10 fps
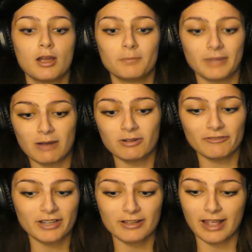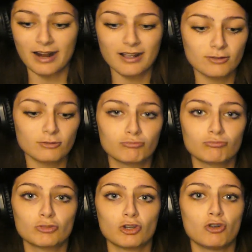But I want to figure that out,
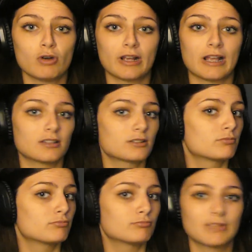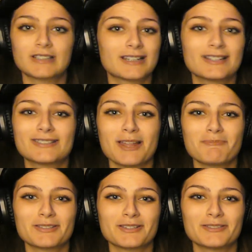so I guess let's get into the
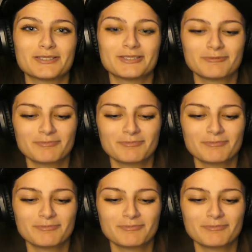episode.